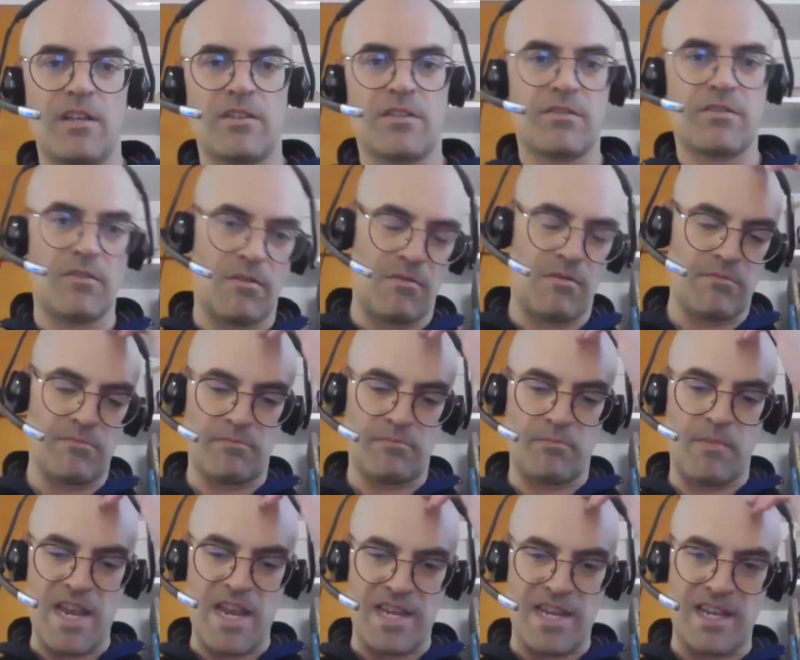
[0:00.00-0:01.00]
So
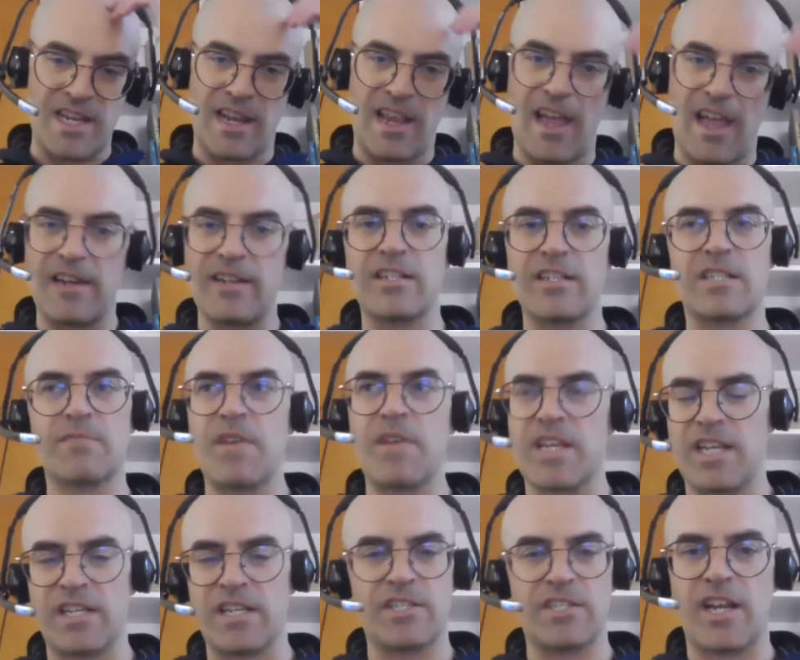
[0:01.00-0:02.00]
making edits,
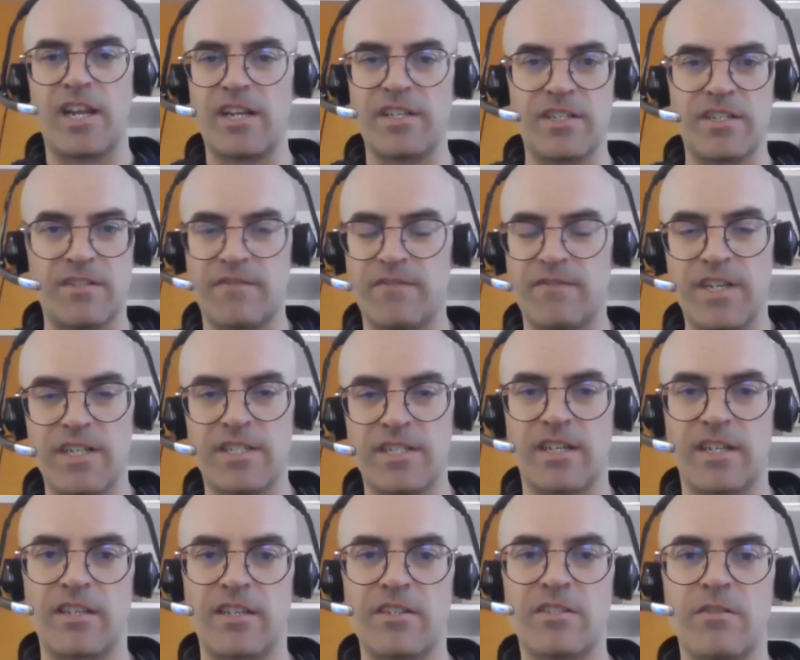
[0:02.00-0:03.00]
making changes, fixing it.